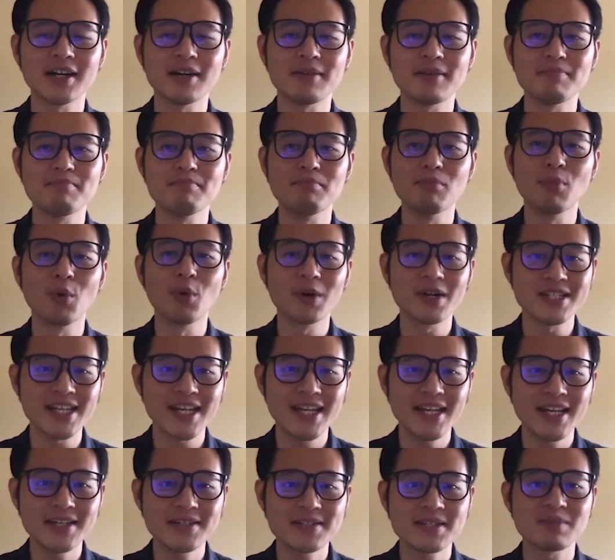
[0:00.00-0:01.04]
more
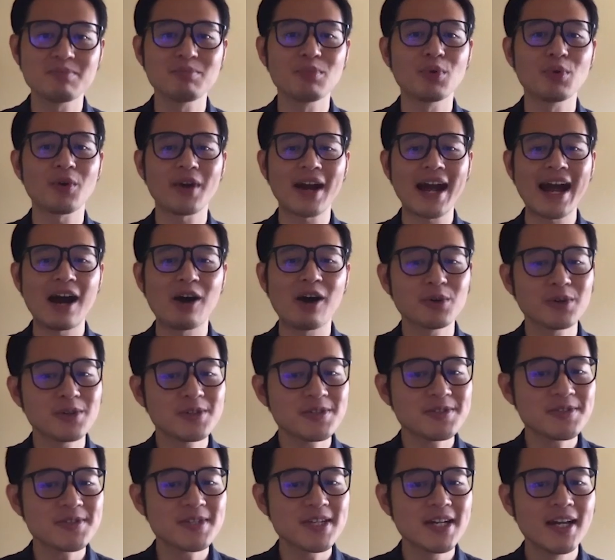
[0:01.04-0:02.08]
days and more
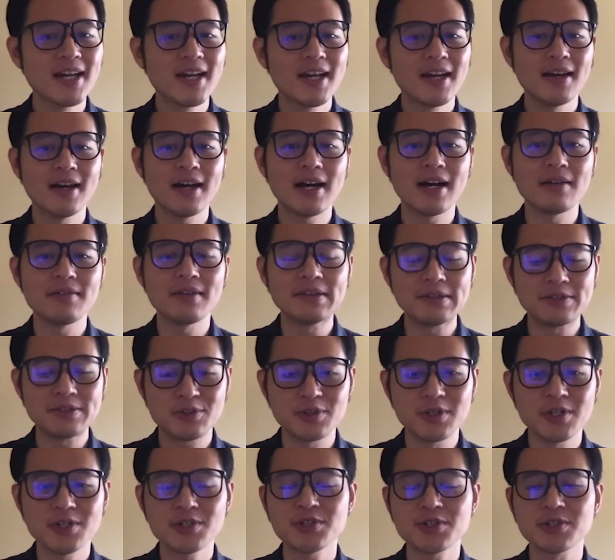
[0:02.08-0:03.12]
hours than the
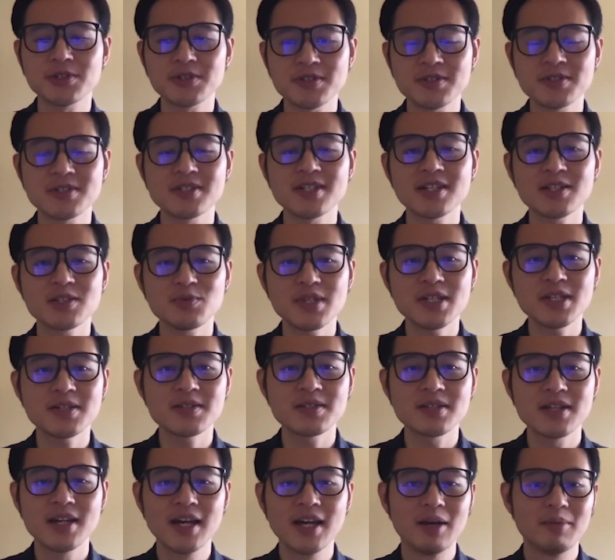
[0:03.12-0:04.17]
traditional 6
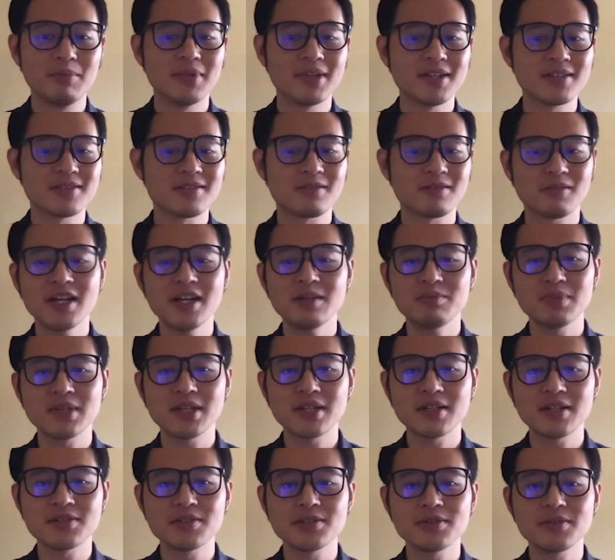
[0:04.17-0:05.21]
weeks. But it's great
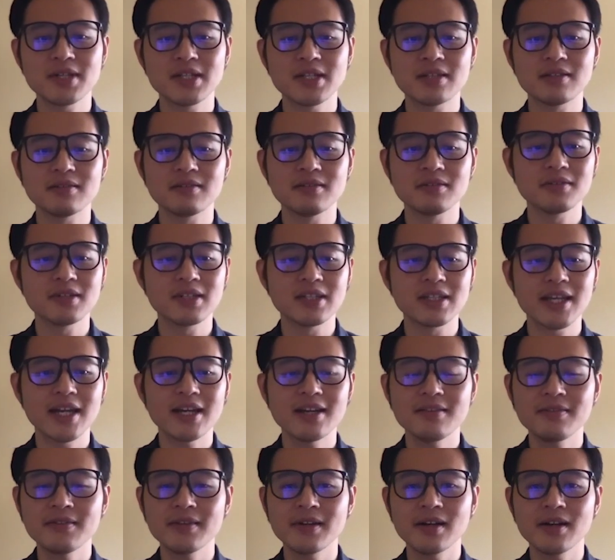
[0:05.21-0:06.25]
because you can get
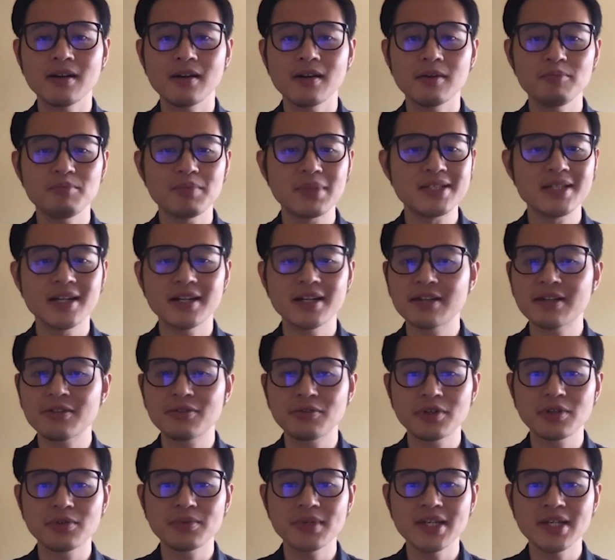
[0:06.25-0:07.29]
in there, be done in
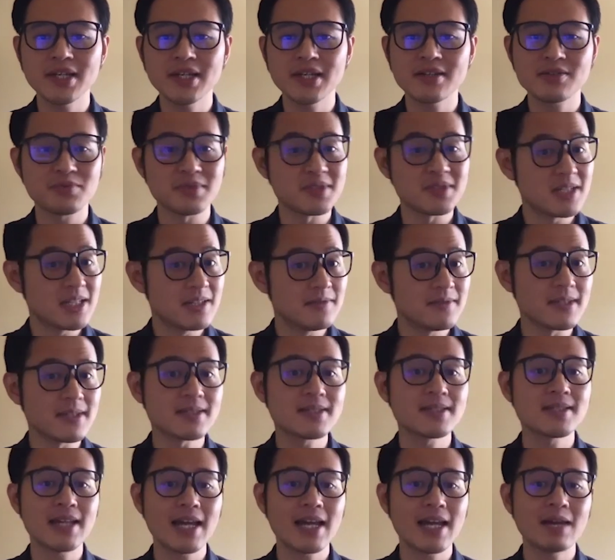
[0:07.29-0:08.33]
3 weeks, receive the
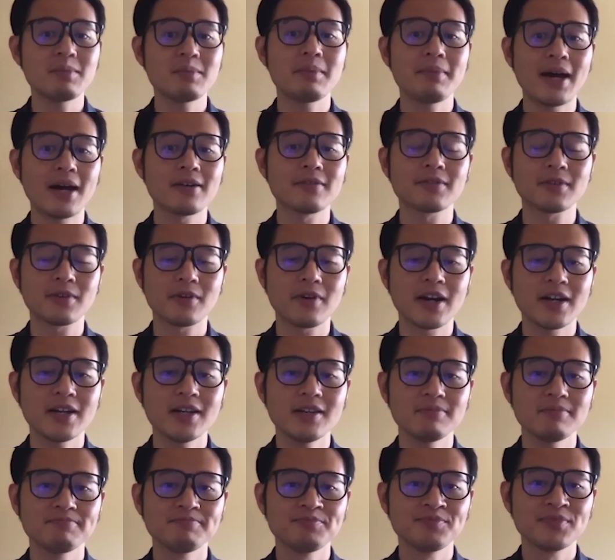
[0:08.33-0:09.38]
same amount of
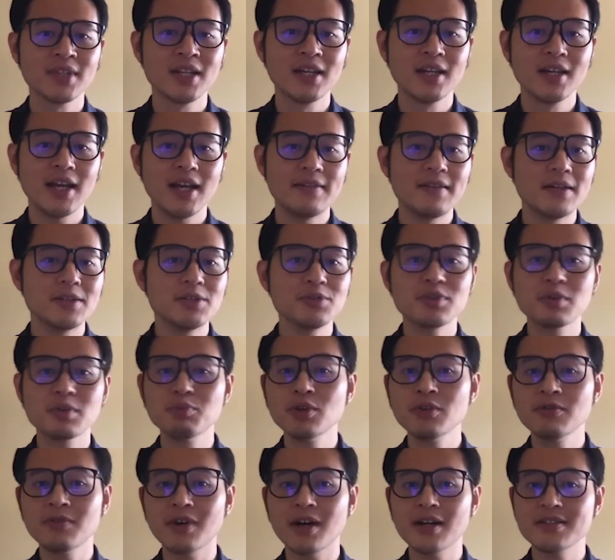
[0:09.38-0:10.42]
credit, and then you can
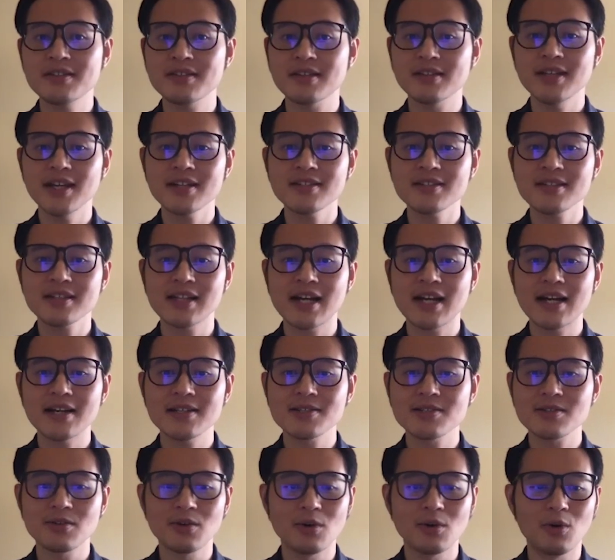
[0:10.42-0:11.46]
move on to the next
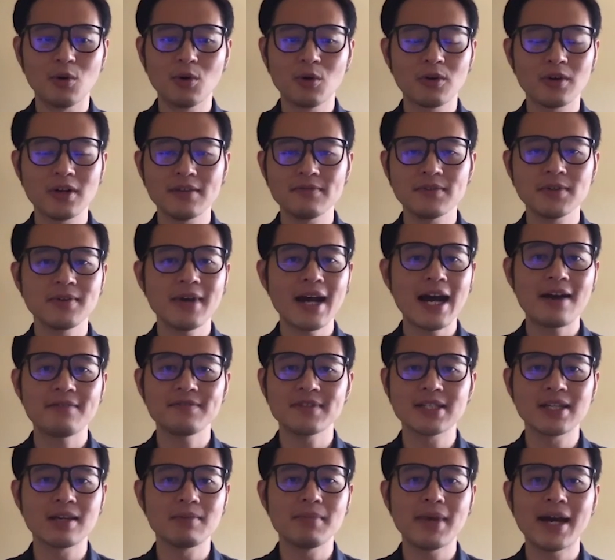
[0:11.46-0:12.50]
class. Or if you have to
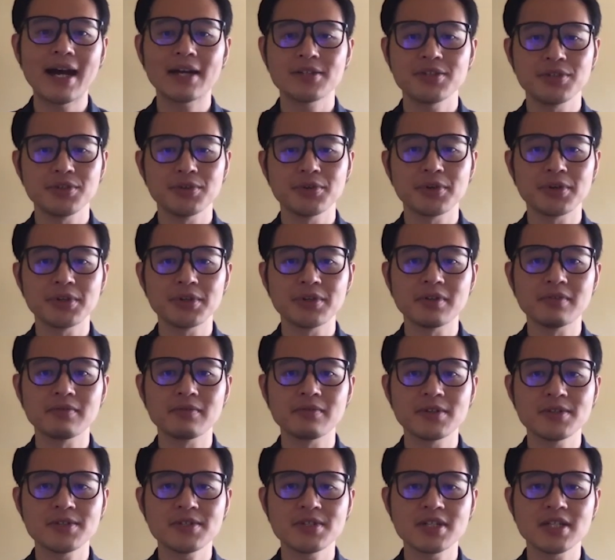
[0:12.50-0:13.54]
get back to your
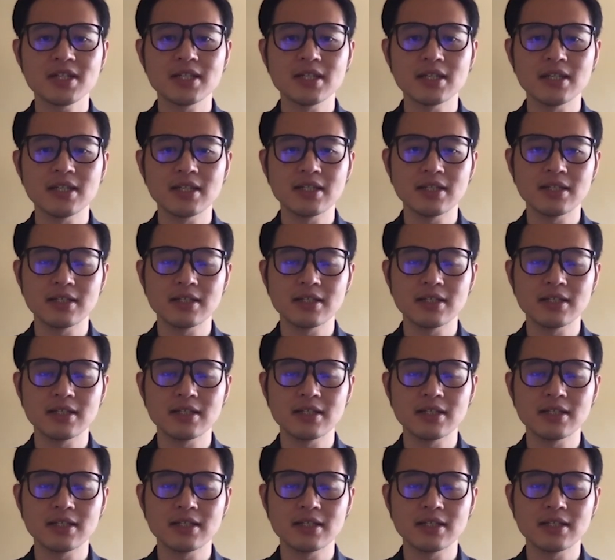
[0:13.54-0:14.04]
university,